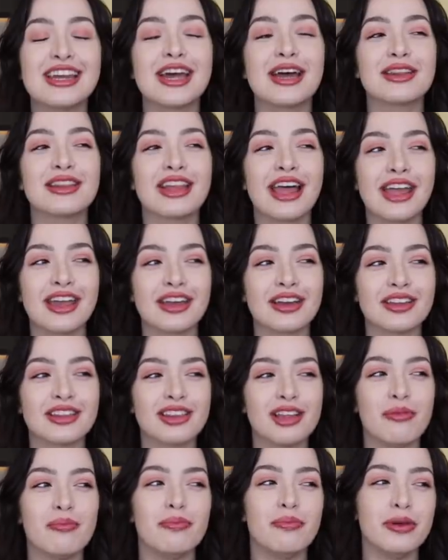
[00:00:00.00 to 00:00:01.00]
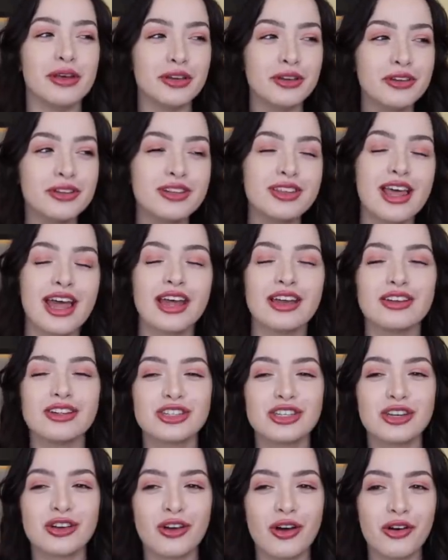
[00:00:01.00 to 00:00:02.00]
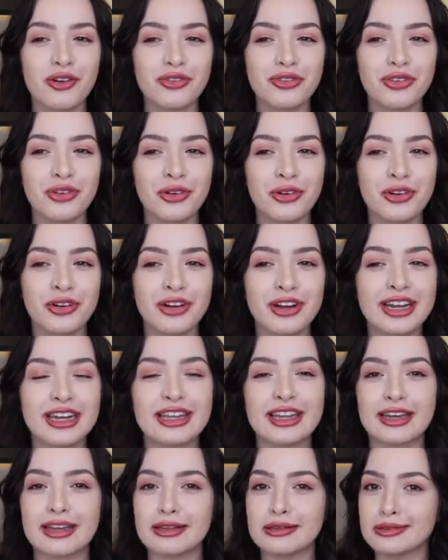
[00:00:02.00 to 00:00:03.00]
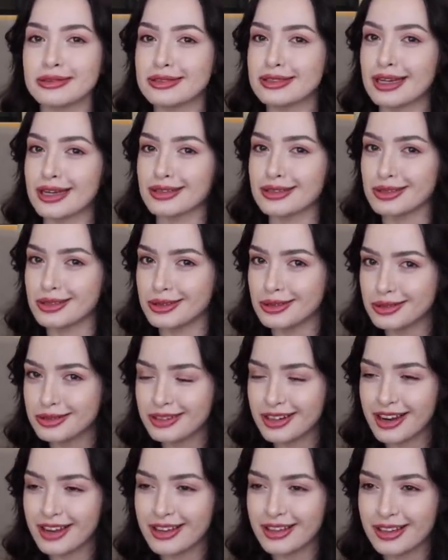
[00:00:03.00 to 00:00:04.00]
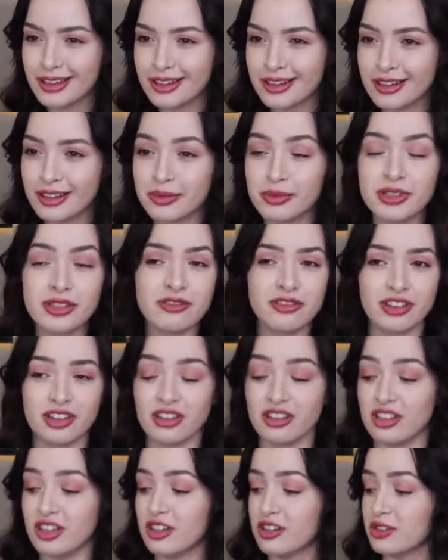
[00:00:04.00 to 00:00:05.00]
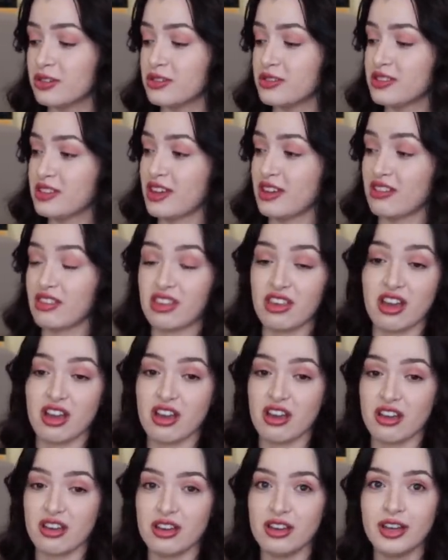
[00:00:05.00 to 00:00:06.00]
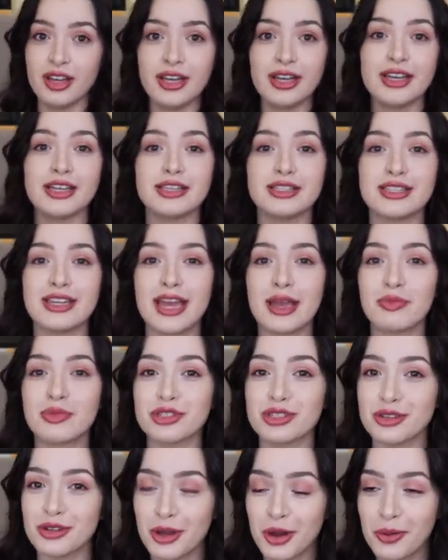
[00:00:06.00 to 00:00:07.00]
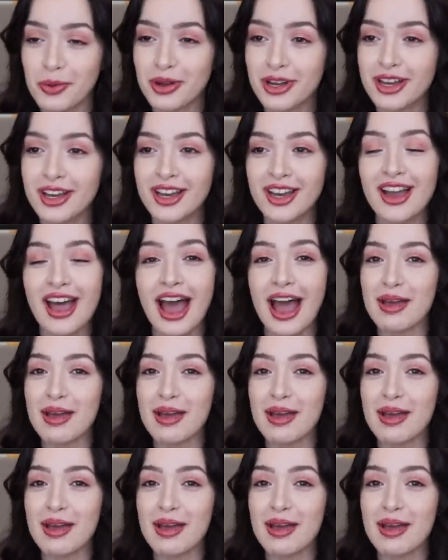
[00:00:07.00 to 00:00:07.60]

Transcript: He had like the build that I usually go for. He had like a little tattoo right here. It wasn't really little, it was like that. His name was Noah.